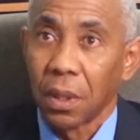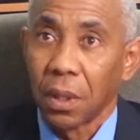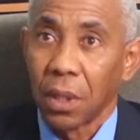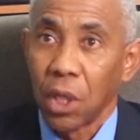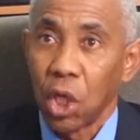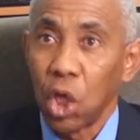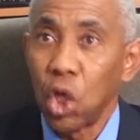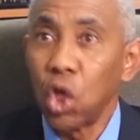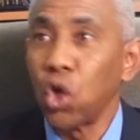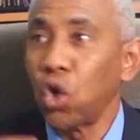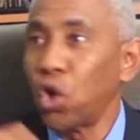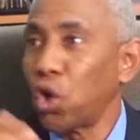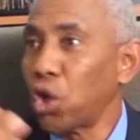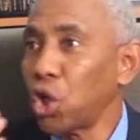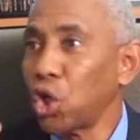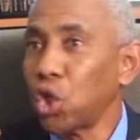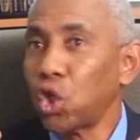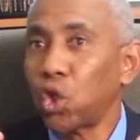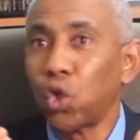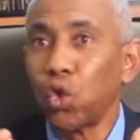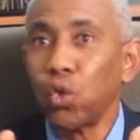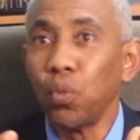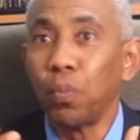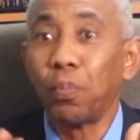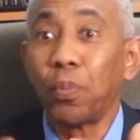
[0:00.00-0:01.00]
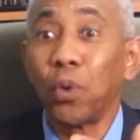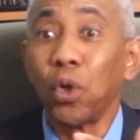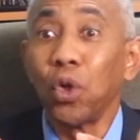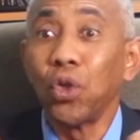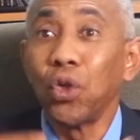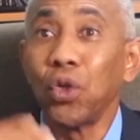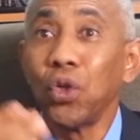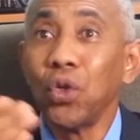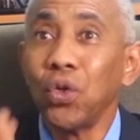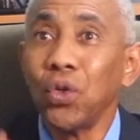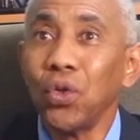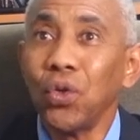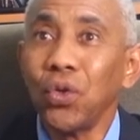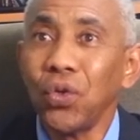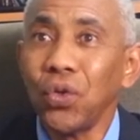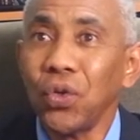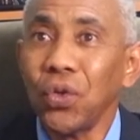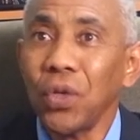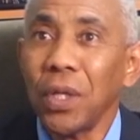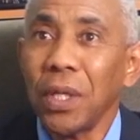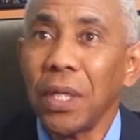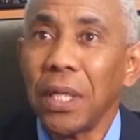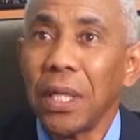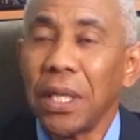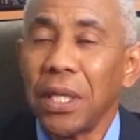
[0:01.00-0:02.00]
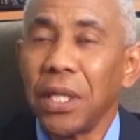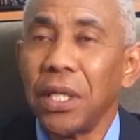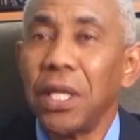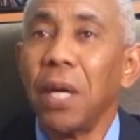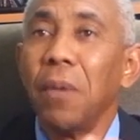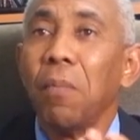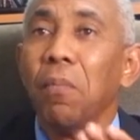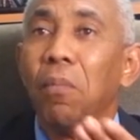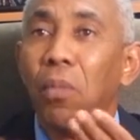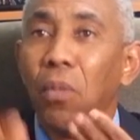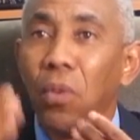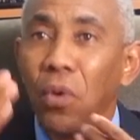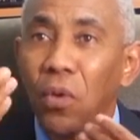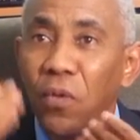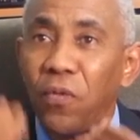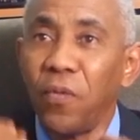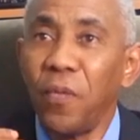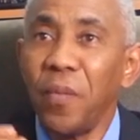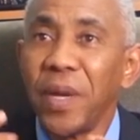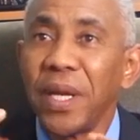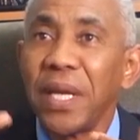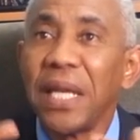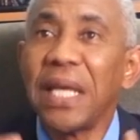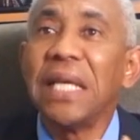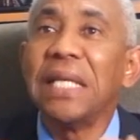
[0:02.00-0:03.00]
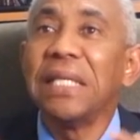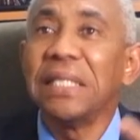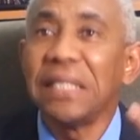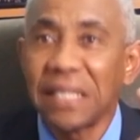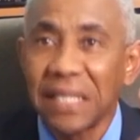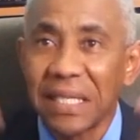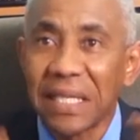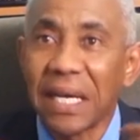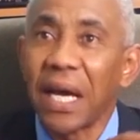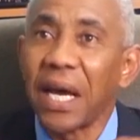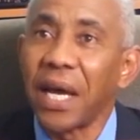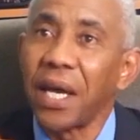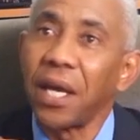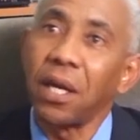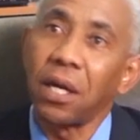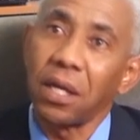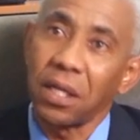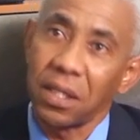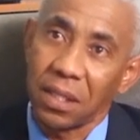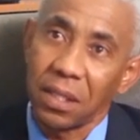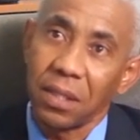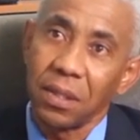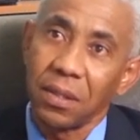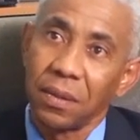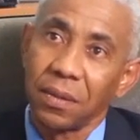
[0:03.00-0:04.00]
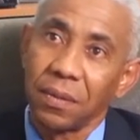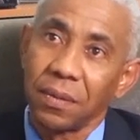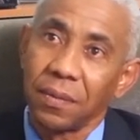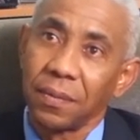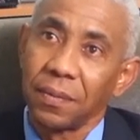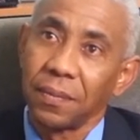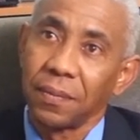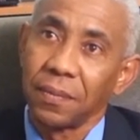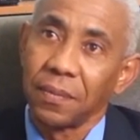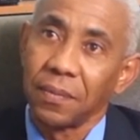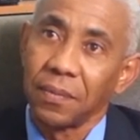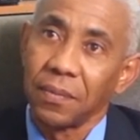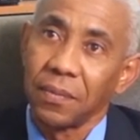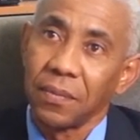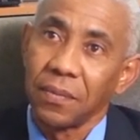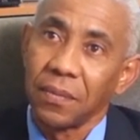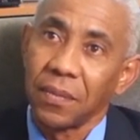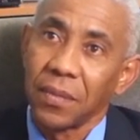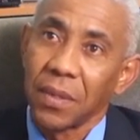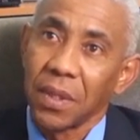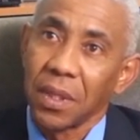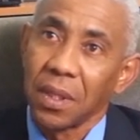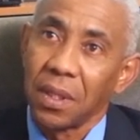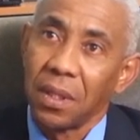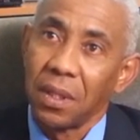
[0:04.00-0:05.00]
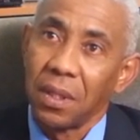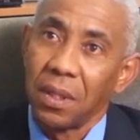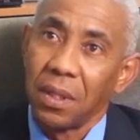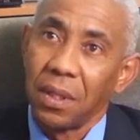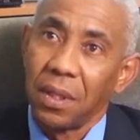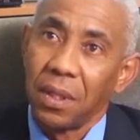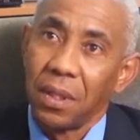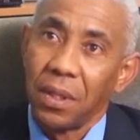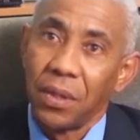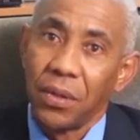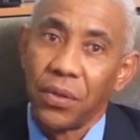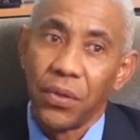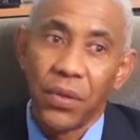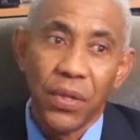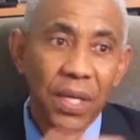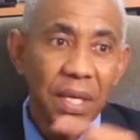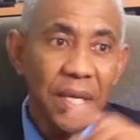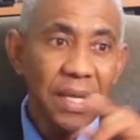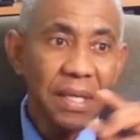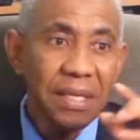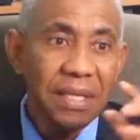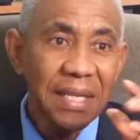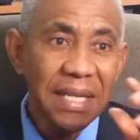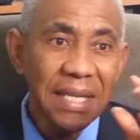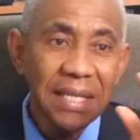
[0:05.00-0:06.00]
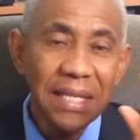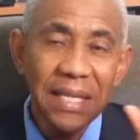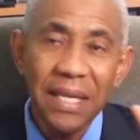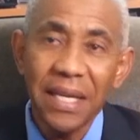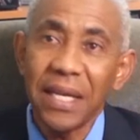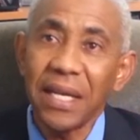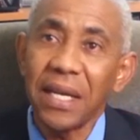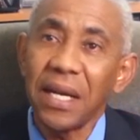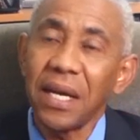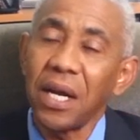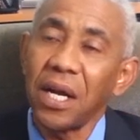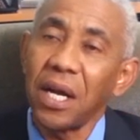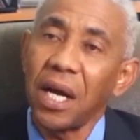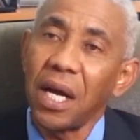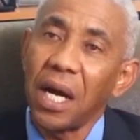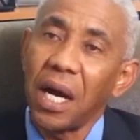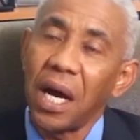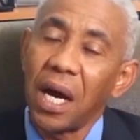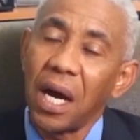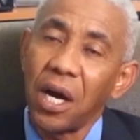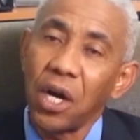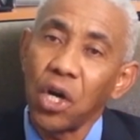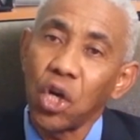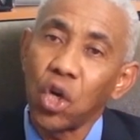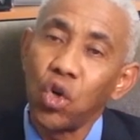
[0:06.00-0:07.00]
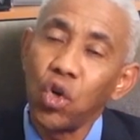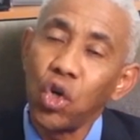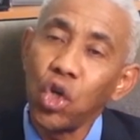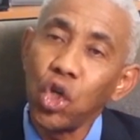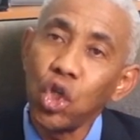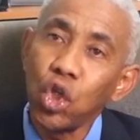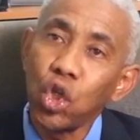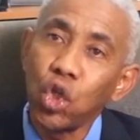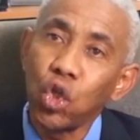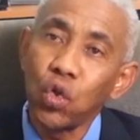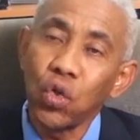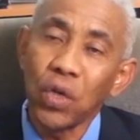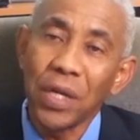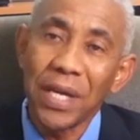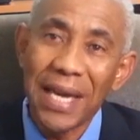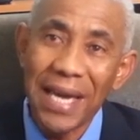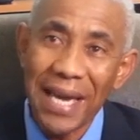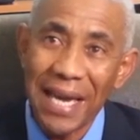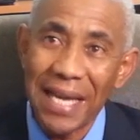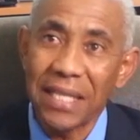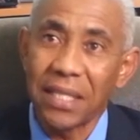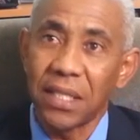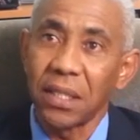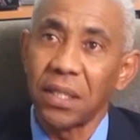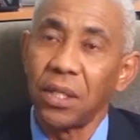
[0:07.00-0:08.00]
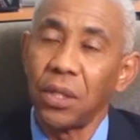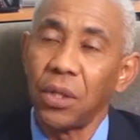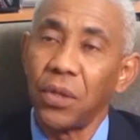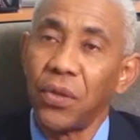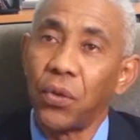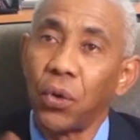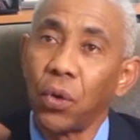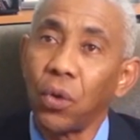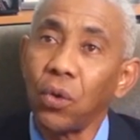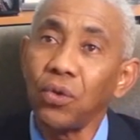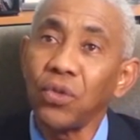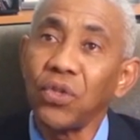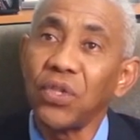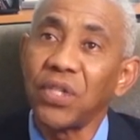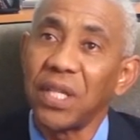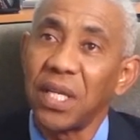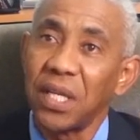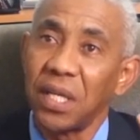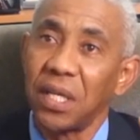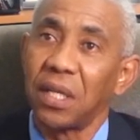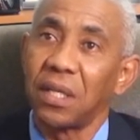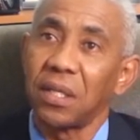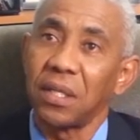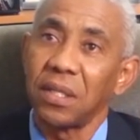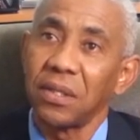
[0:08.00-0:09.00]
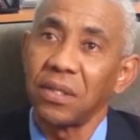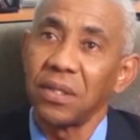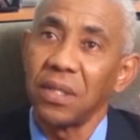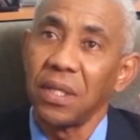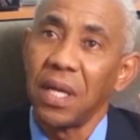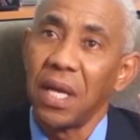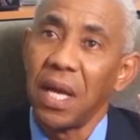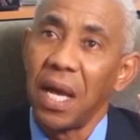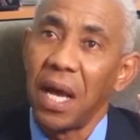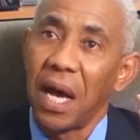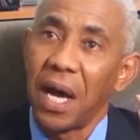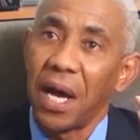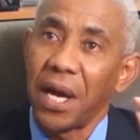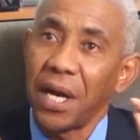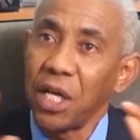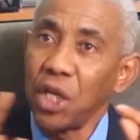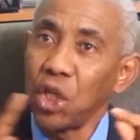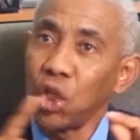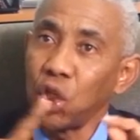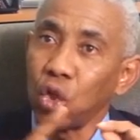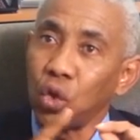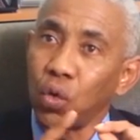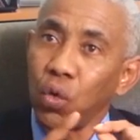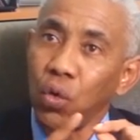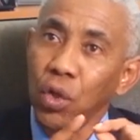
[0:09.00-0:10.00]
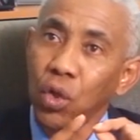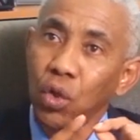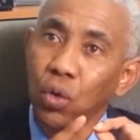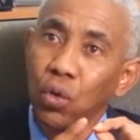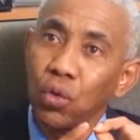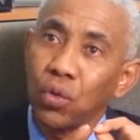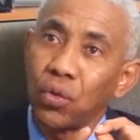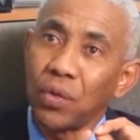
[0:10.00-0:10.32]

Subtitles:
in order to produce the movement inside us. These antennas are going to get those signals, and it's going to